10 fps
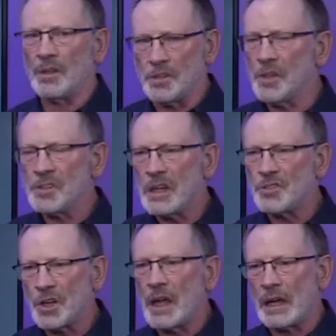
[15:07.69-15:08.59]
Does he
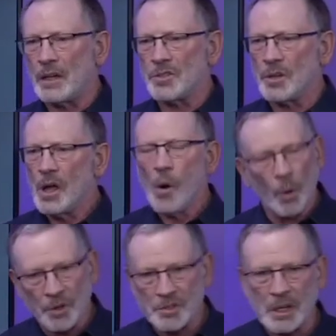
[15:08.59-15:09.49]
change or
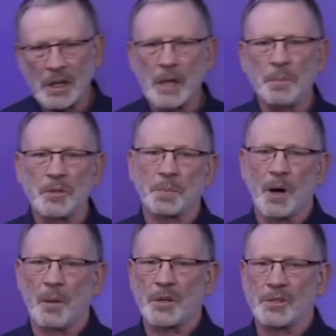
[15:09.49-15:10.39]
does he keep his
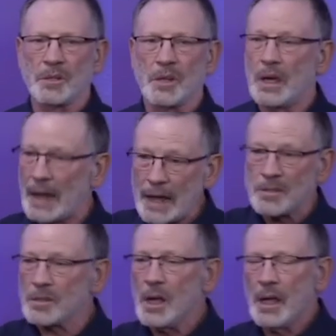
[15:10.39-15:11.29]
promises? It
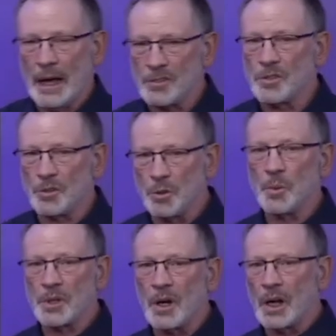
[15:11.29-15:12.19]
has, has to do
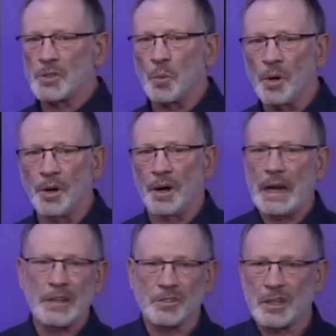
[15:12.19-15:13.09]
with God's word.
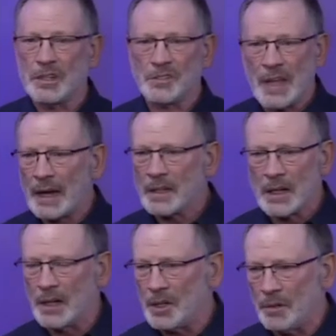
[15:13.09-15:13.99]
Is, is that
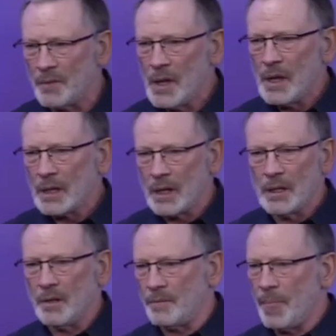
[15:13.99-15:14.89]
kind of, kind
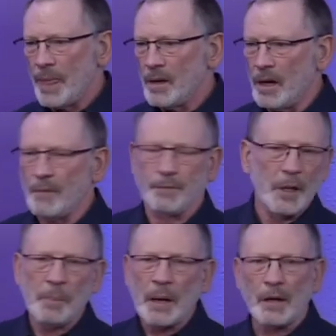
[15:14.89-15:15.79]
of uh,
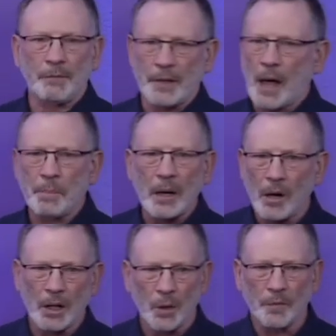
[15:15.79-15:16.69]
flipping and flopping
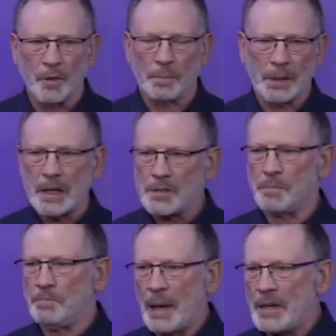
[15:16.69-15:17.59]
all over the place
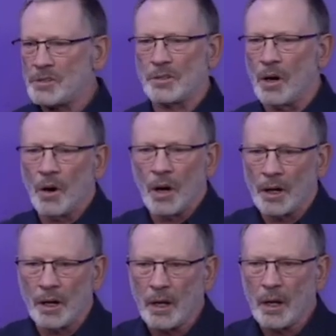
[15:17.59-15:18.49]
based
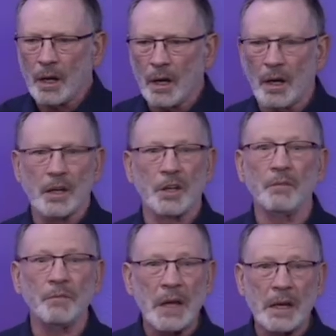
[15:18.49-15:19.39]
on uh,
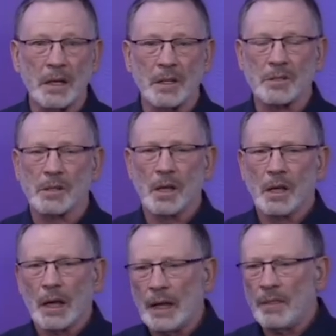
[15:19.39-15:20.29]
convenience?
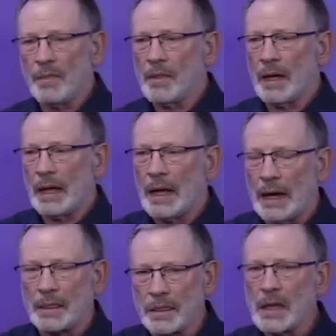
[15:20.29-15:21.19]
And I, I
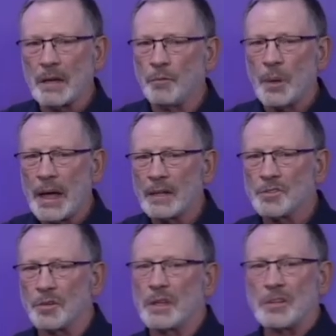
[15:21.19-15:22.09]
think if we
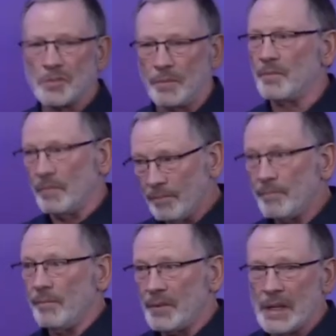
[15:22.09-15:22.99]
answer these,
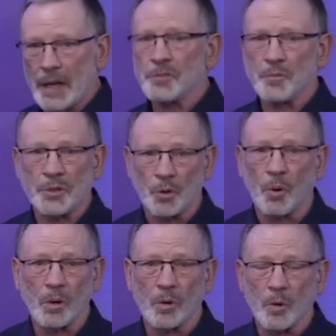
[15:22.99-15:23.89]
yes,
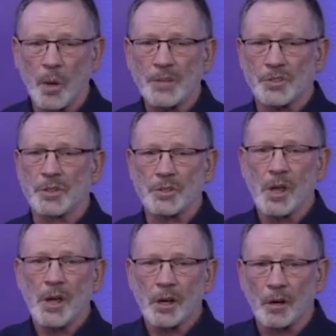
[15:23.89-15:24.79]
rhetorical questions
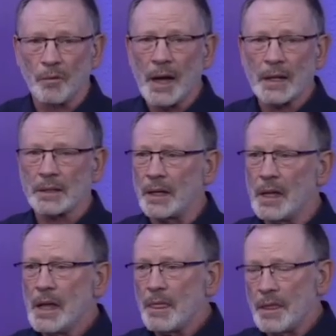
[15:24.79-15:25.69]
correctly,
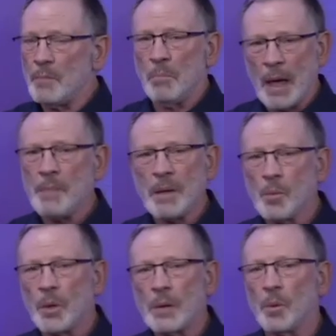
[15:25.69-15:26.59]
then maybe
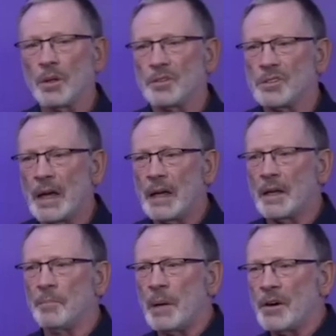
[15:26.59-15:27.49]
we will stand a
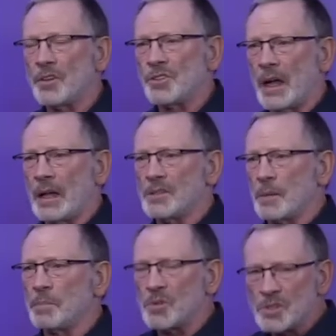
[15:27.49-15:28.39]
better chance at
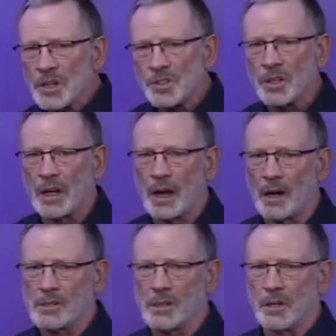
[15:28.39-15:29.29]
positioning
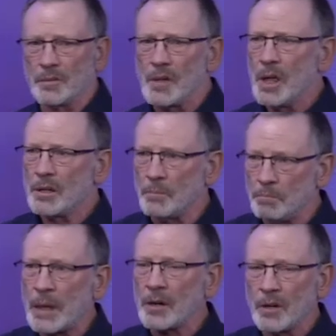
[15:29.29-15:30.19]
ourselves to
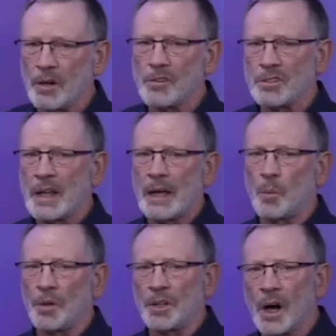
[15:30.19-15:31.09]
better understand
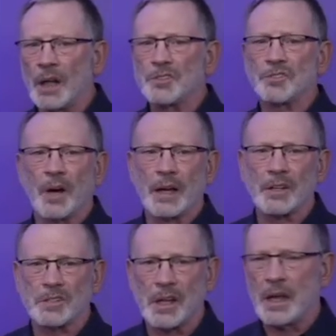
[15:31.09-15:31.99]
what God's trying to
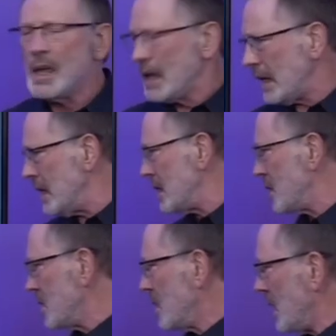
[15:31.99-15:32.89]
say in,
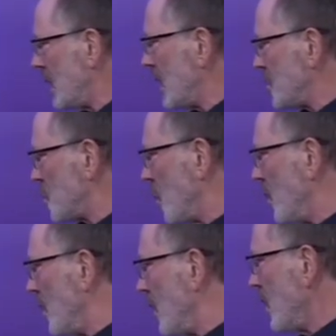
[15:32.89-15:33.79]
in His Word.